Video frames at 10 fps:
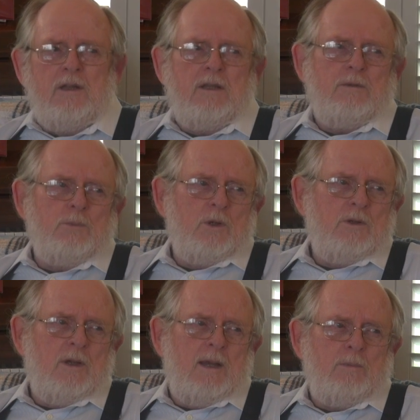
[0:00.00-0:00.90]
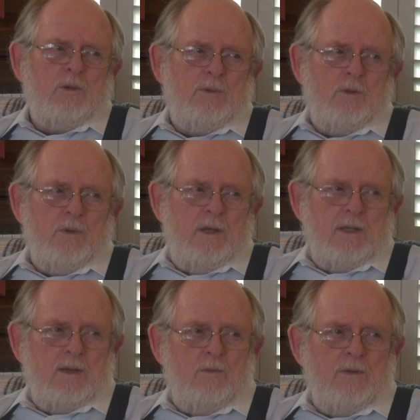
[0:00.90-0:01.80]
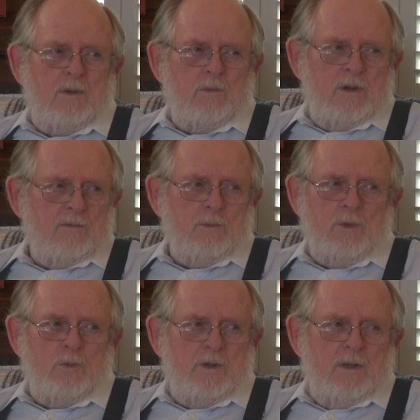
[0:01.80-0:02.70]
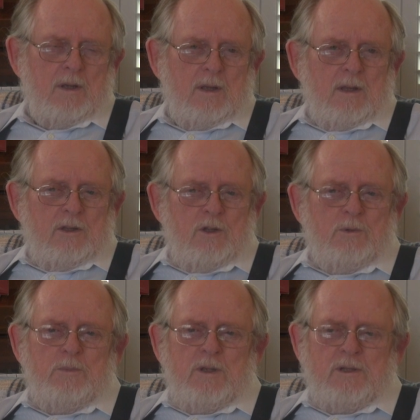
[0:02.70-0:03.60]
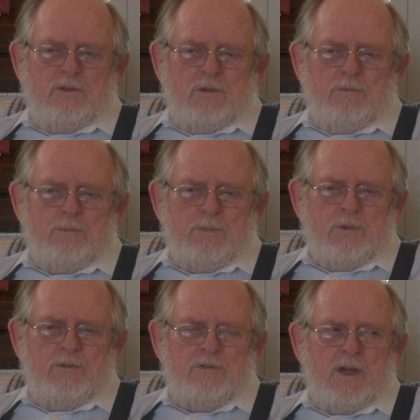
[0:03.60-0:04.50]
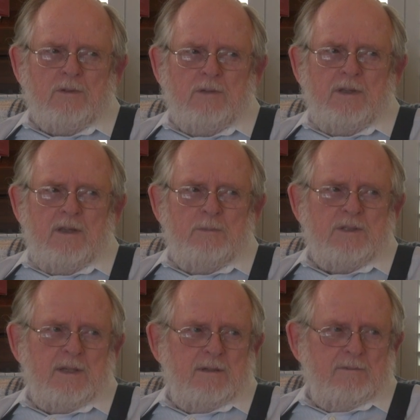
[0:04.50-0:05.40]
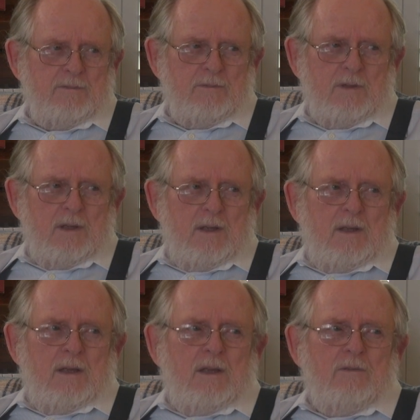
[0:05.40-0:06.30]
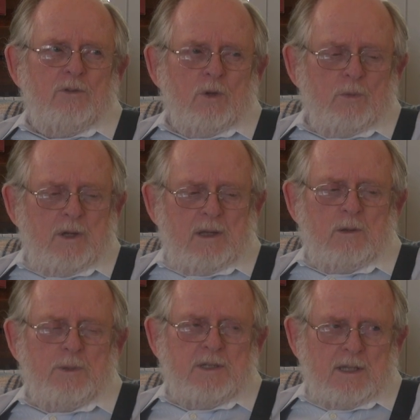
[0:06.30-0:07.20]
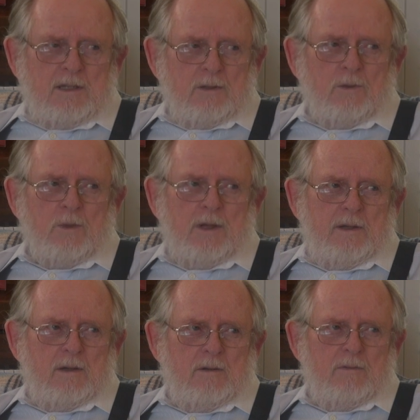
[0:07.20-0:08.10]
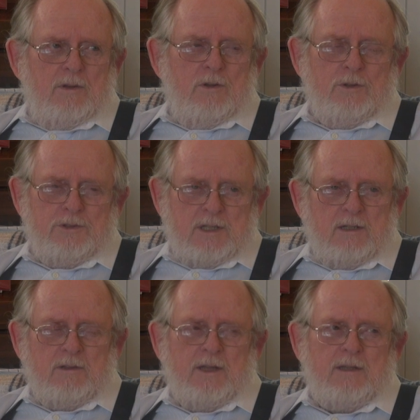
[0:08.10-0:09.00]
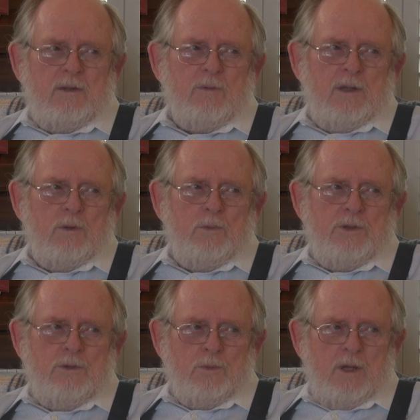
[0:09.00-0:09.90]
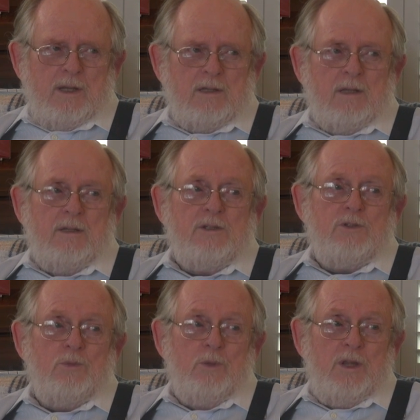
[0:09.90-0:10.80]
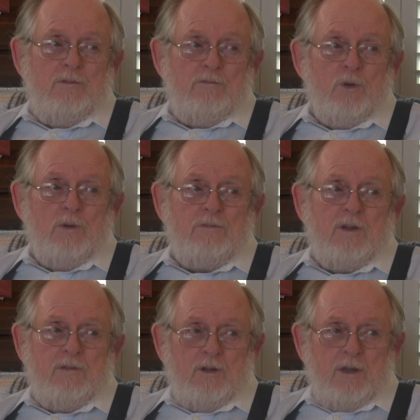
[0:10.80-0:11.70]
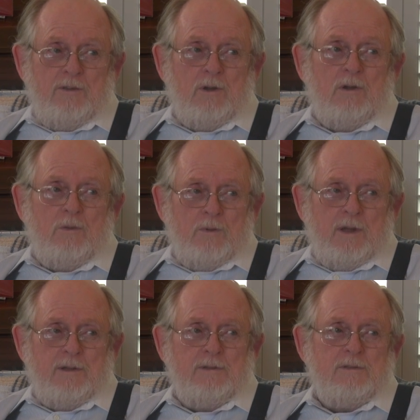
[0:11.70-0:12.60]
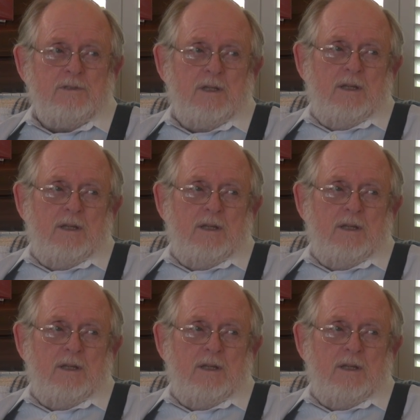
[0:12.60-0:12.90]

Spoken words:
like the book you happen to be reading at whatever moment. Human beings are profoundly imitative. If you're reading a particular writer, you'll sound like that writer when you write, unless you read 4 or 5 other writers.